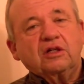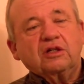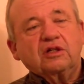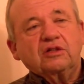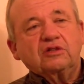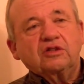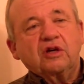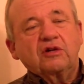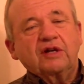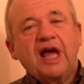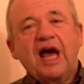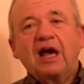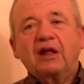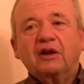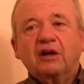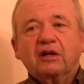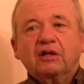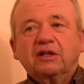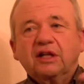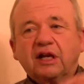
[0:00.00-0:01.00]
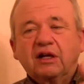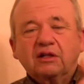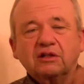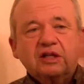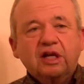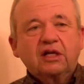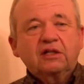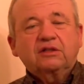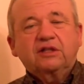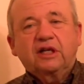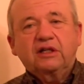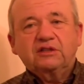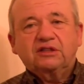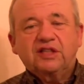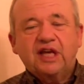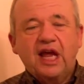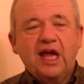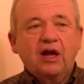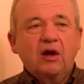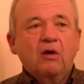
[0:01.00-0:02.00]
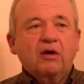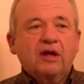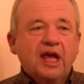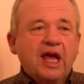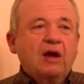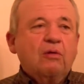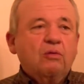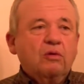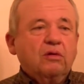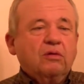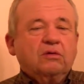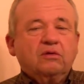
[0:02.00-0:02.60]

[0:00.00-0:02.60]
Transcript: So now they're saying, okay,